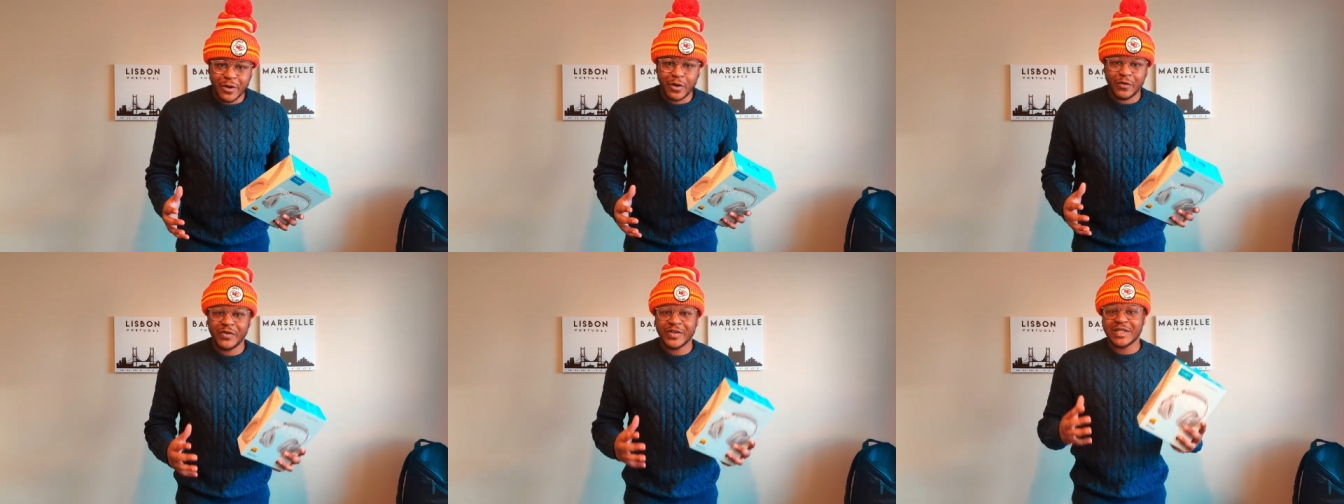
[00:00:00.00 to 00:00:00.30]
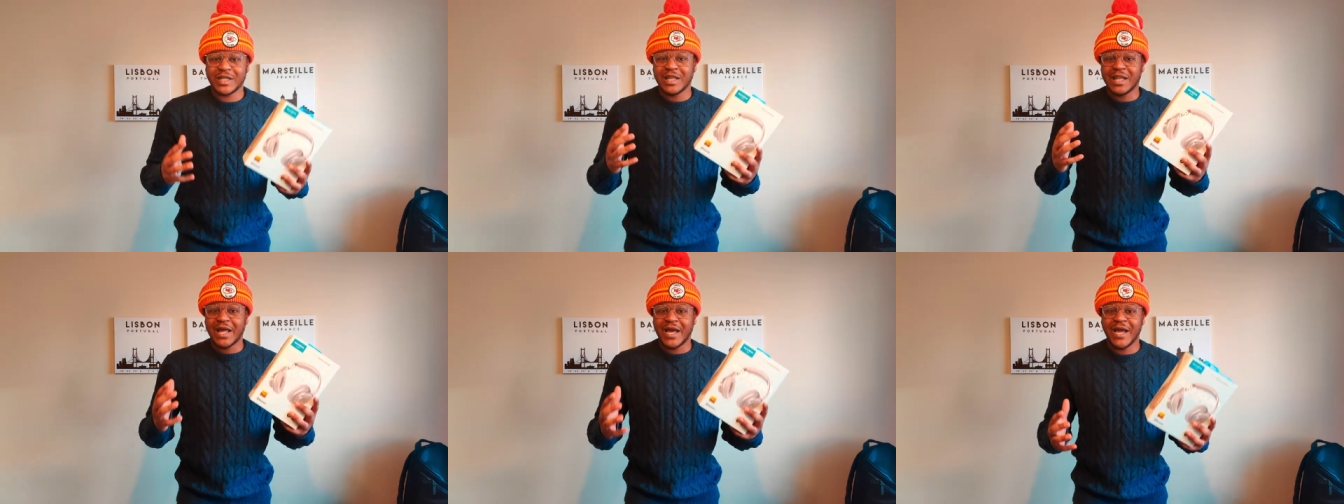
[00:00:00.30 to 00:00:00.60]
Don't forget
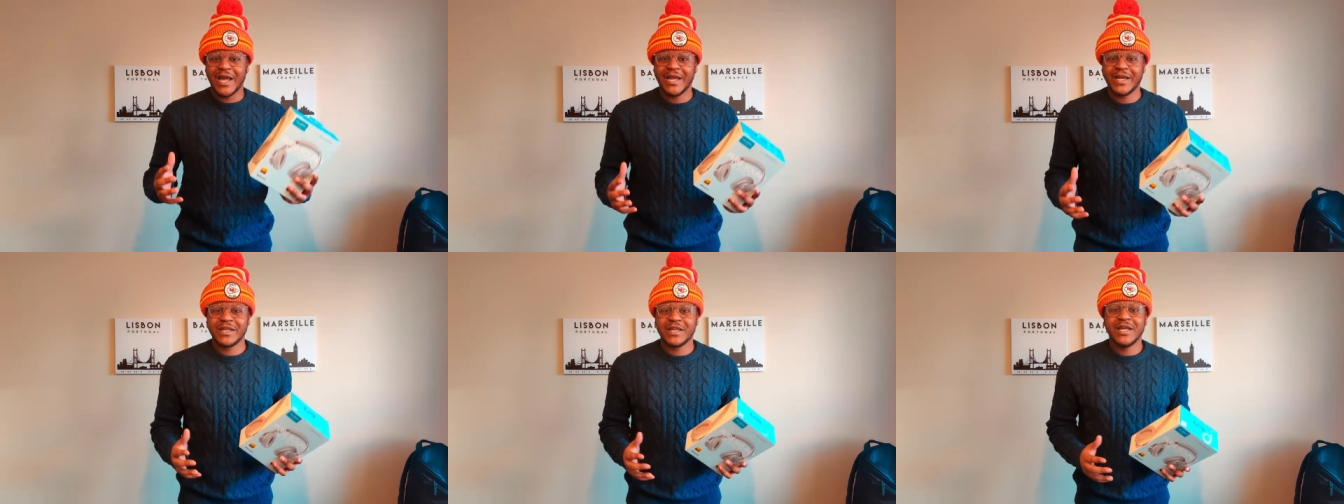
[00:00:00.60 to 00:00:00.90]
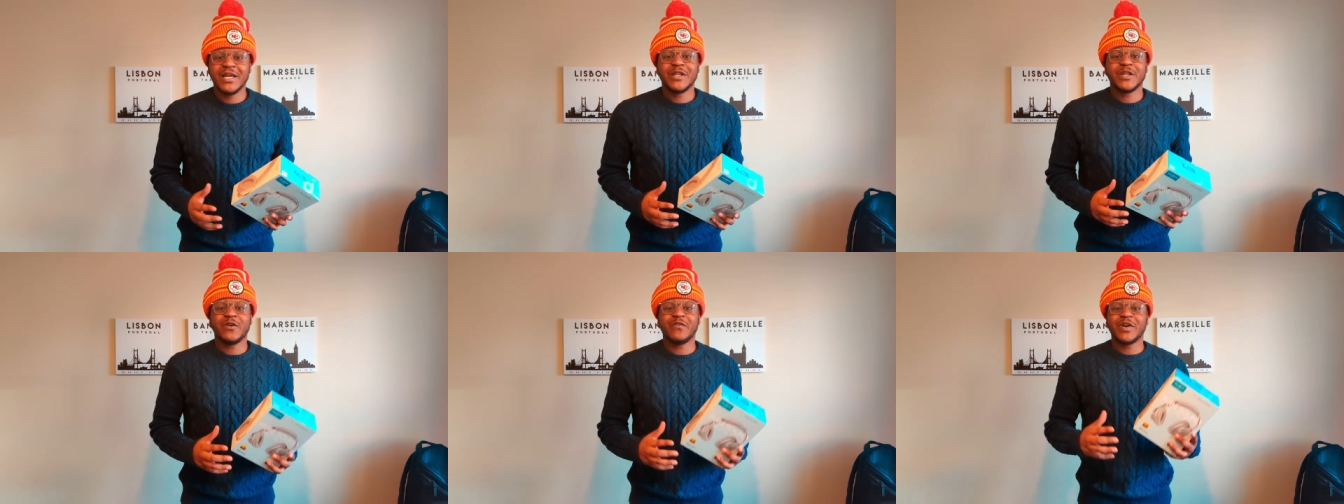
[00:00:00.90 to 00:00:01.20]
to like.
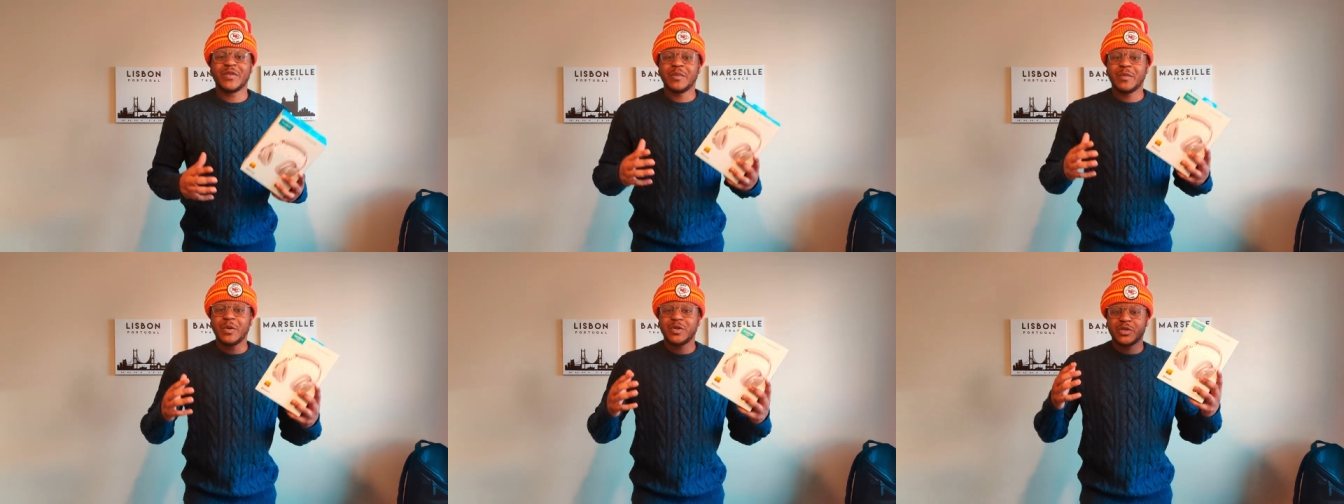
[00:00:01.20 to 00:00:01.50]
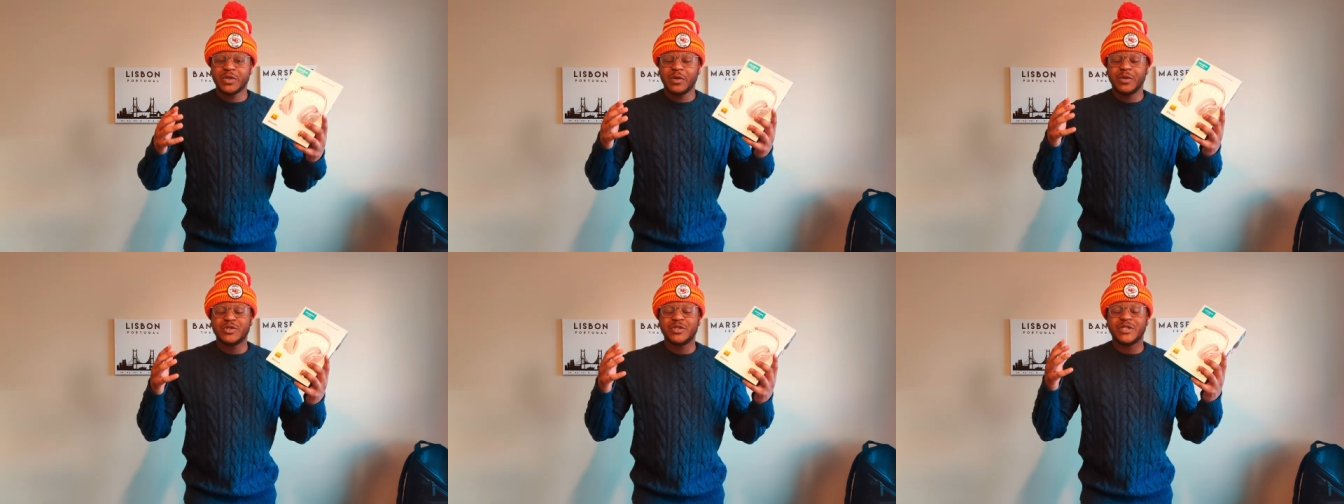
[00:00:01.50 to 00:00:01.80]
Don't forget to know
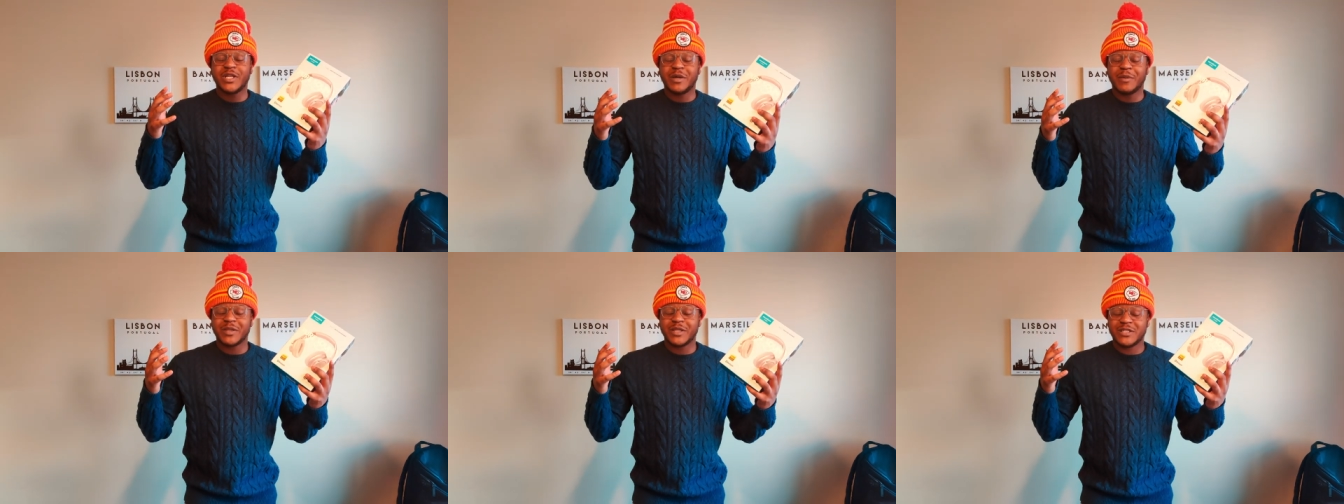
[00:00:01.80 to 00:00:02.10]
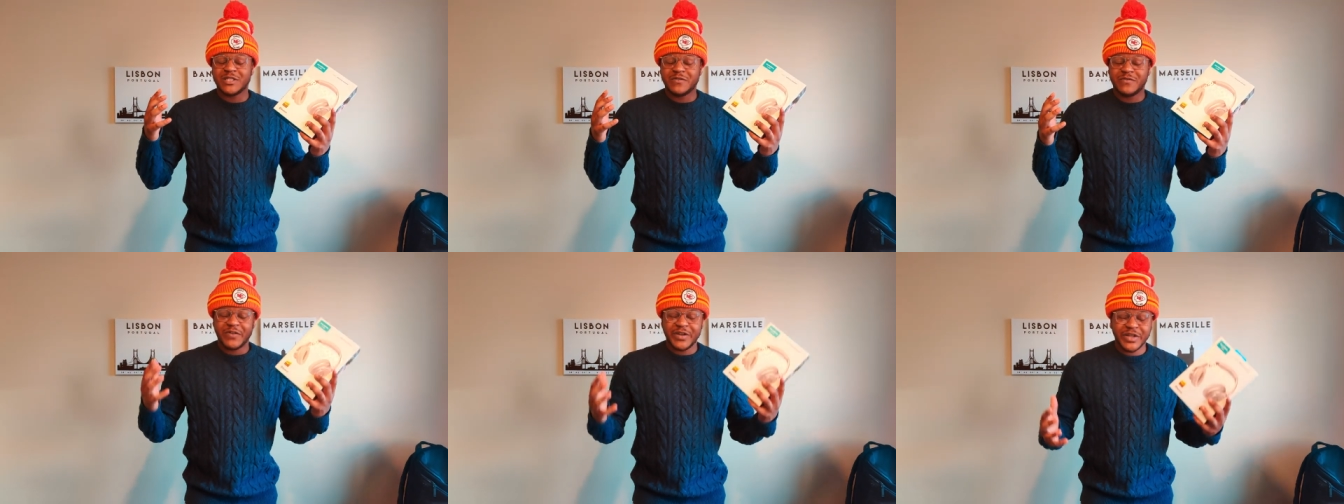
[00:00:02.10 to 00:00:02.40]
what you think about
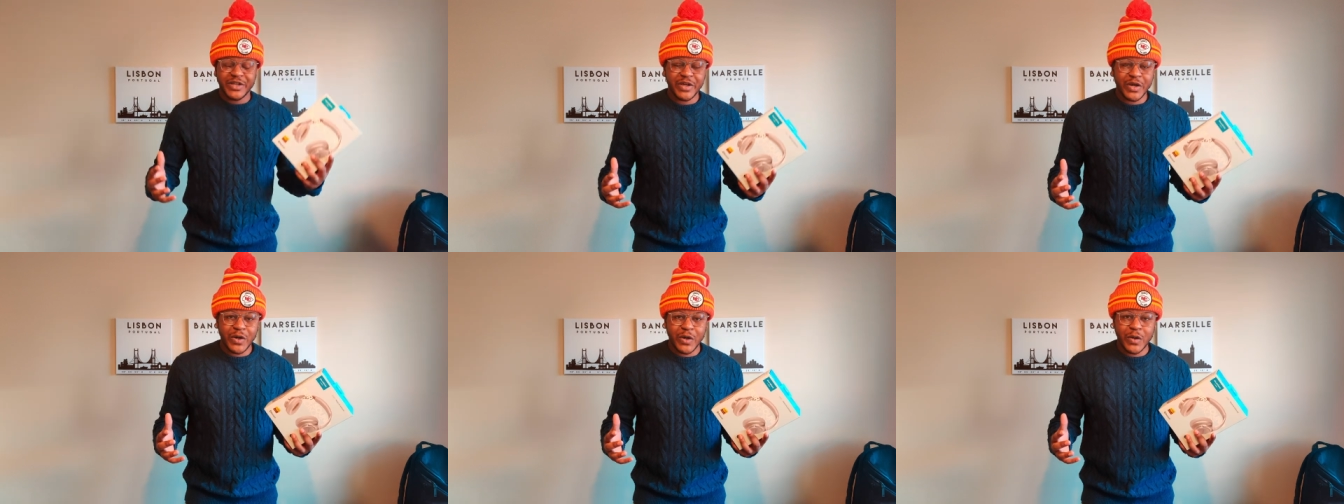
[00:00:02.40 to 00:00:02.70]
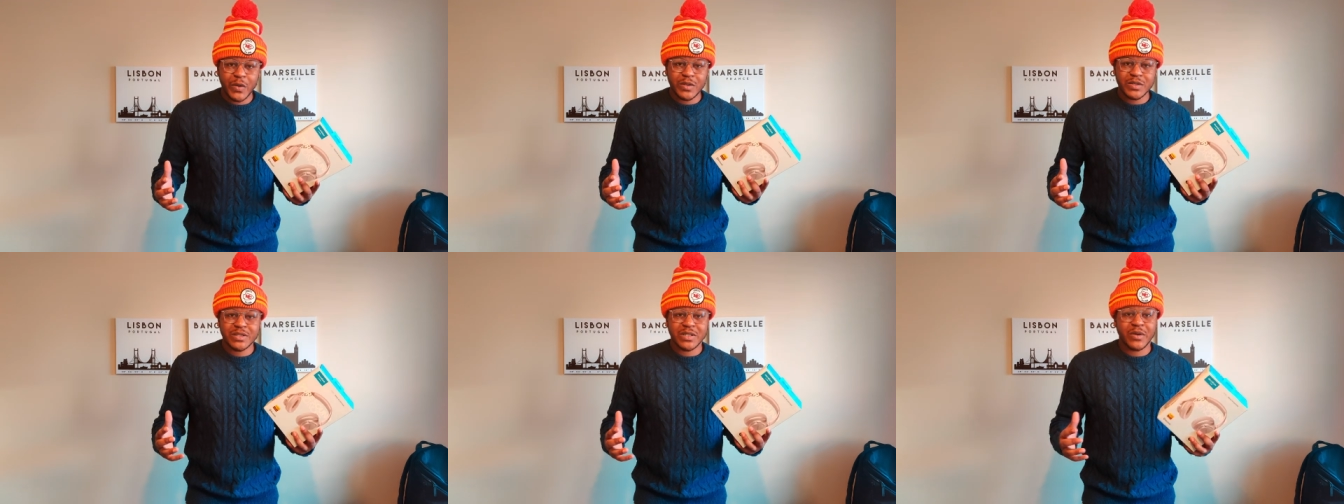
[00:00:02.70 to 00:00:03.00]
these
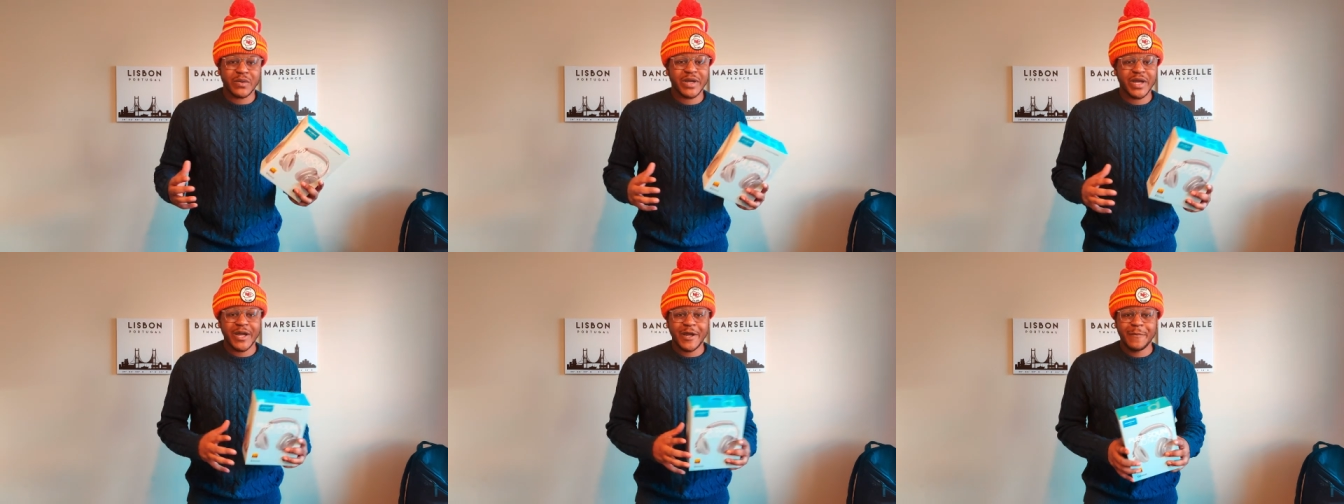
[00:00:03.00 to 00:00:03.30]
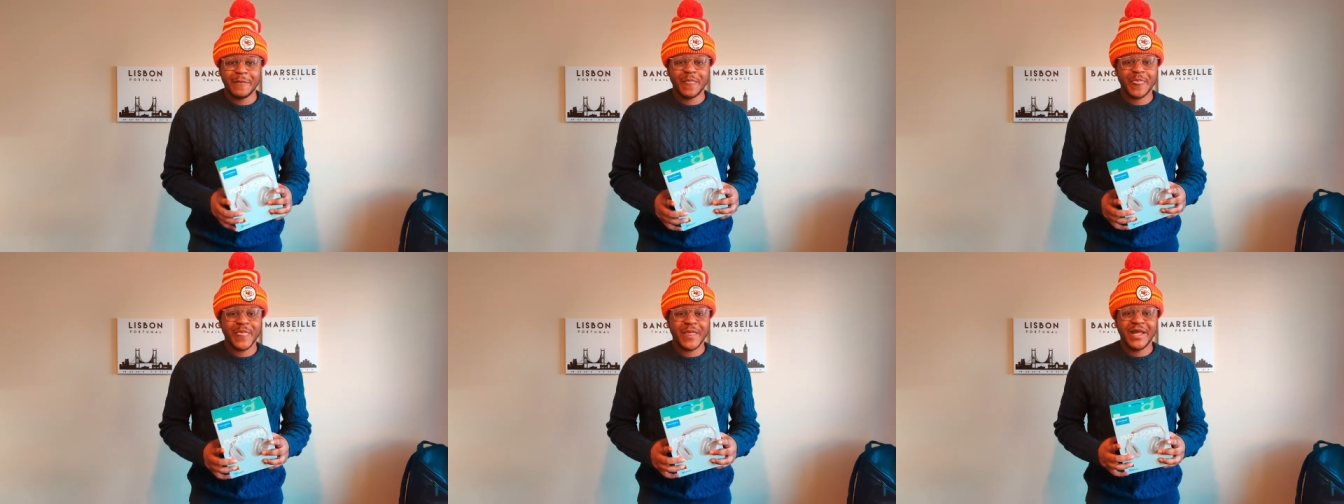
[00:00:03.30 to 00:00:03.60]
videos,
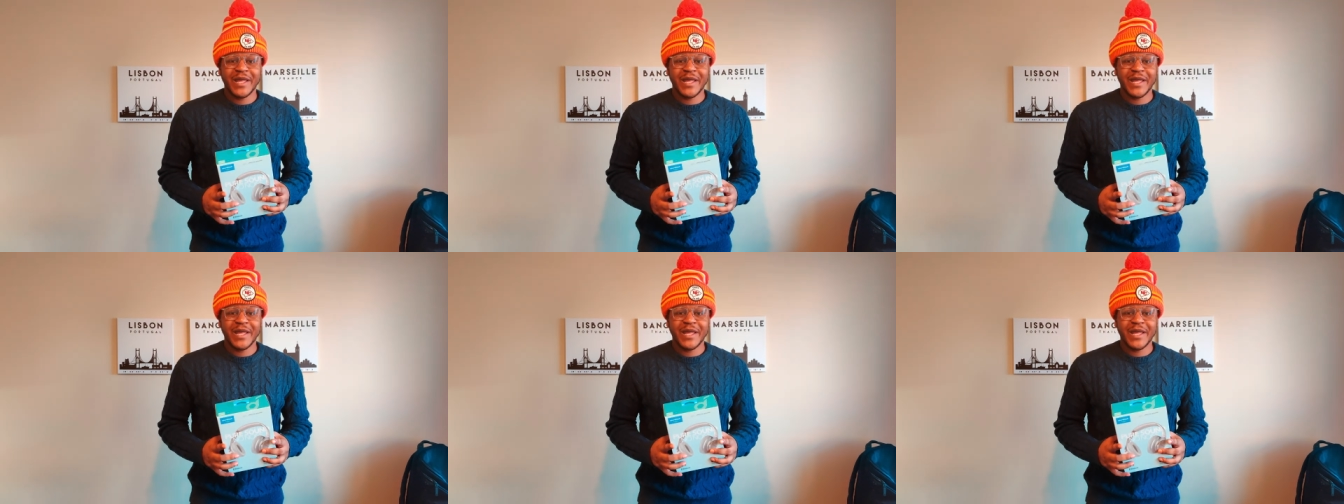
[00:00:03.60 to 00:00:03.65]
okay?